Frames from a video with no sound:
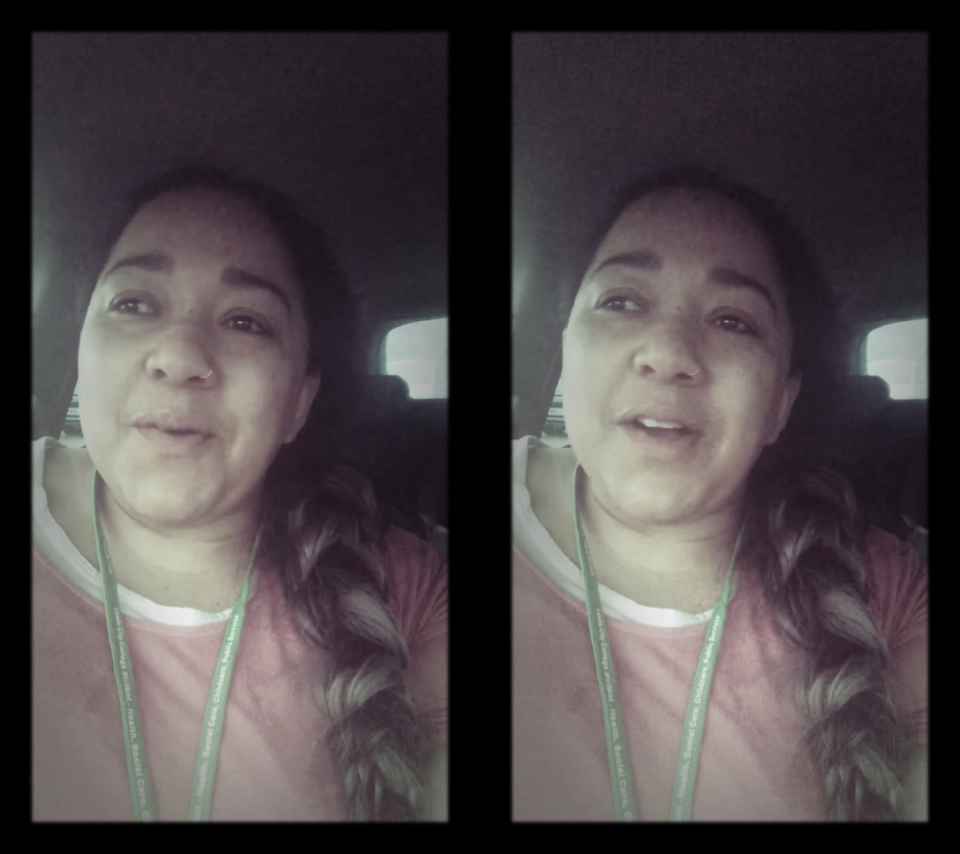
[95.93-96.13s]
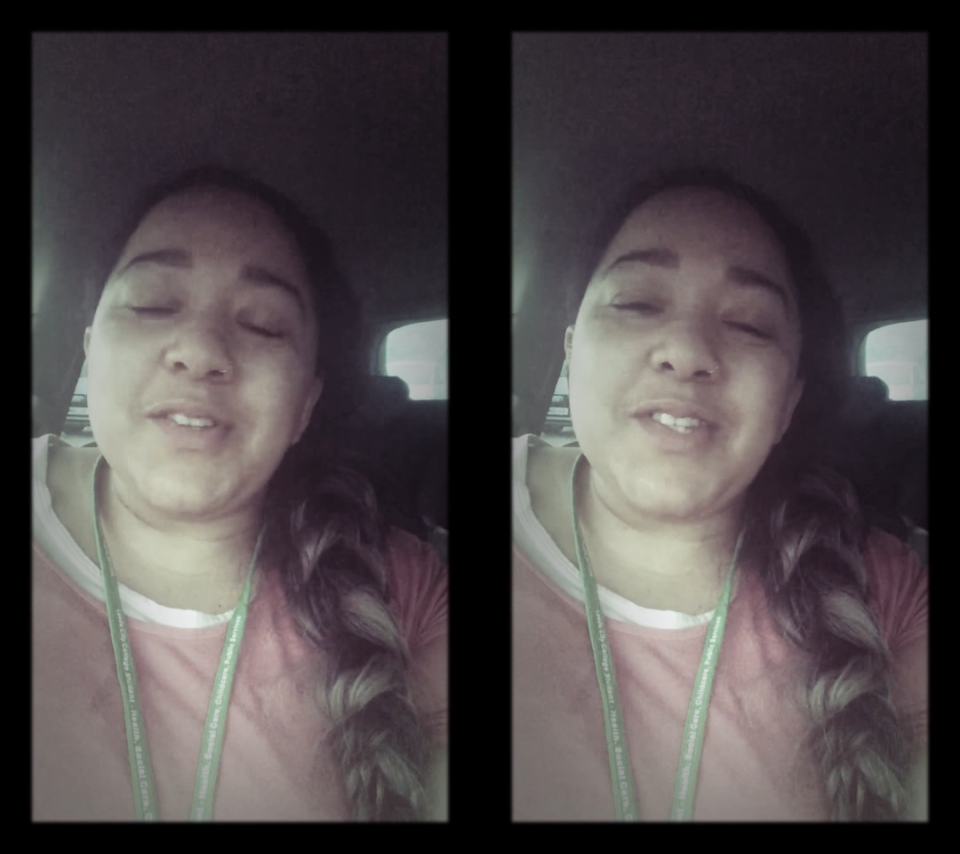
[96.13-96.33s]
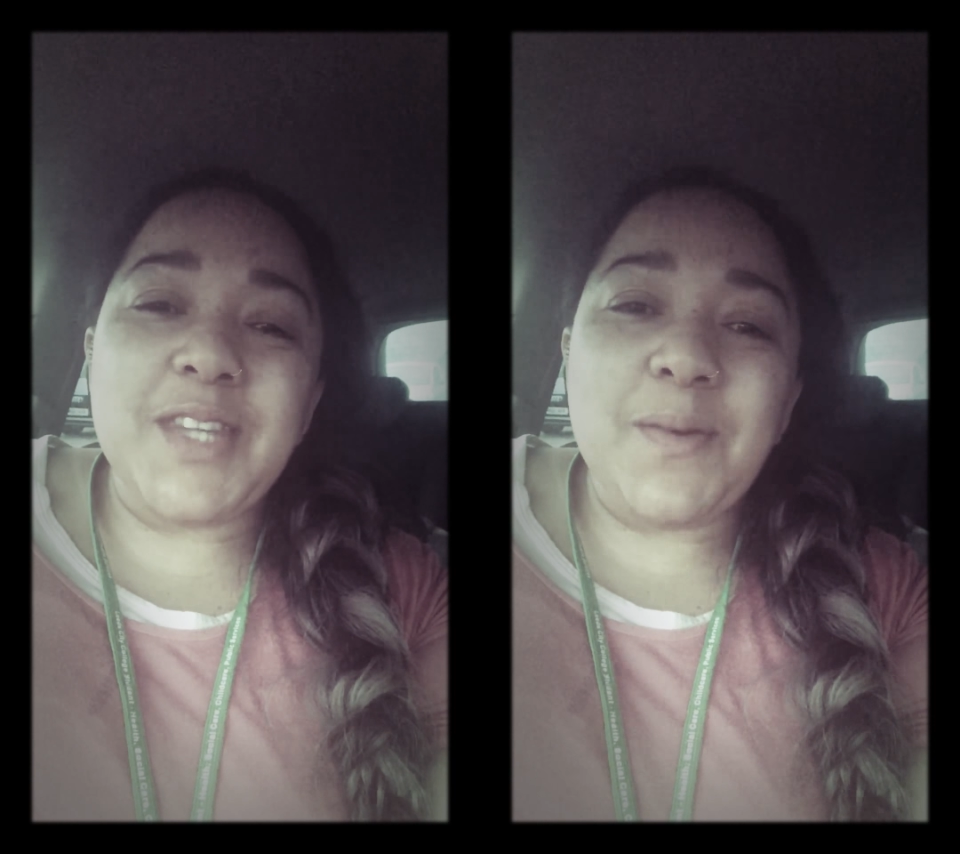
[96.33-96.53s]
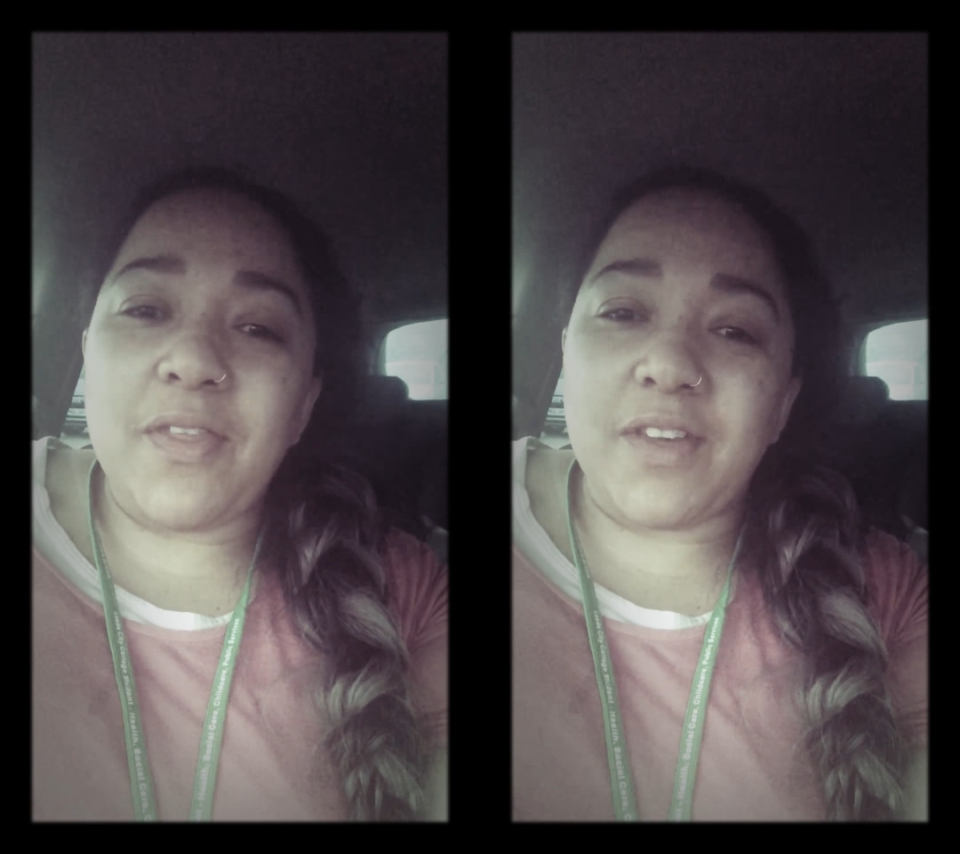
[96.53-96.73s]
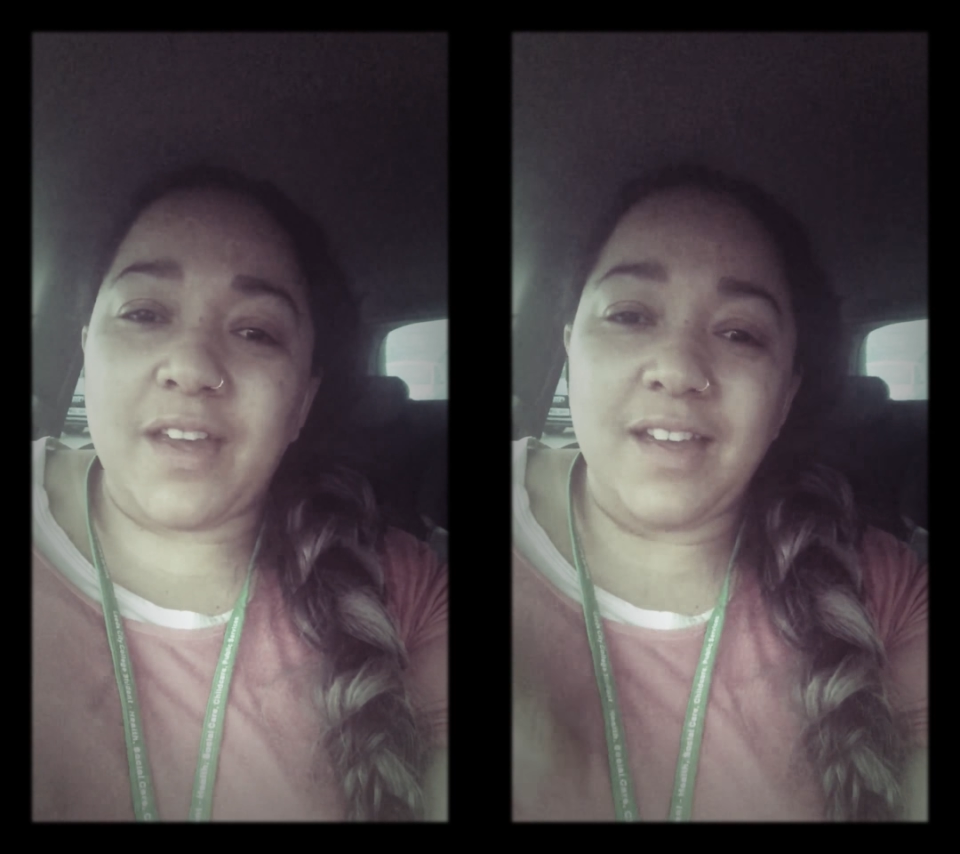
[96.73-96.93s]
know, I could see
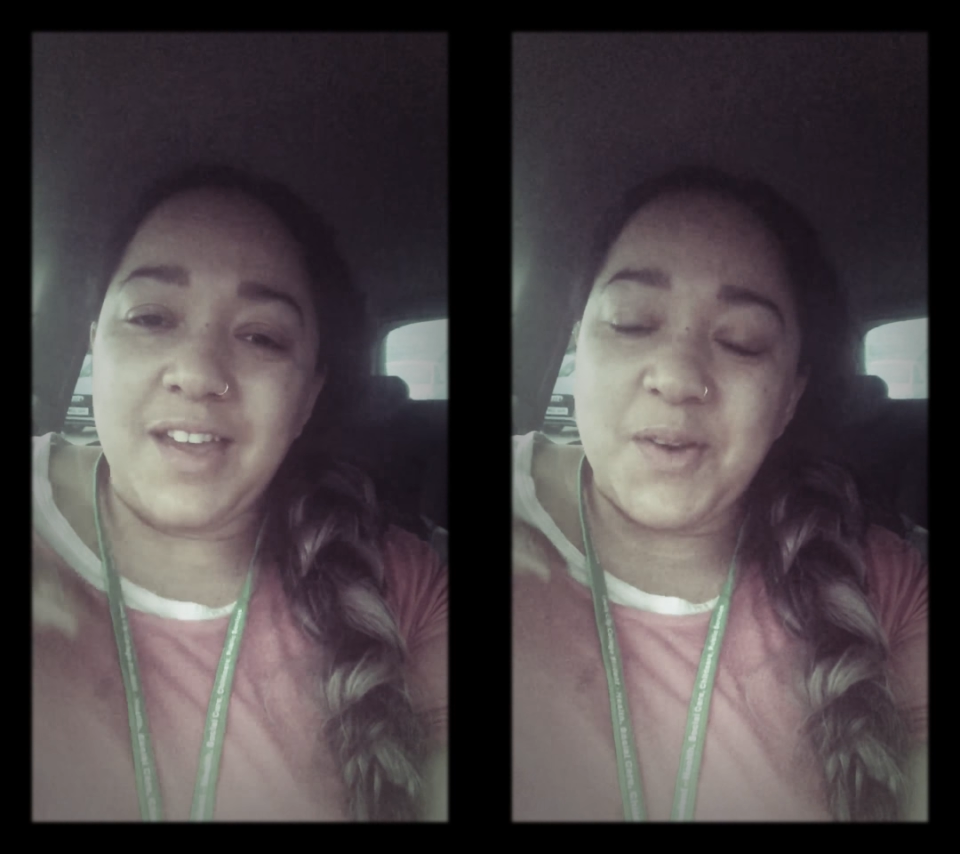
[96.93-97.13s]
where the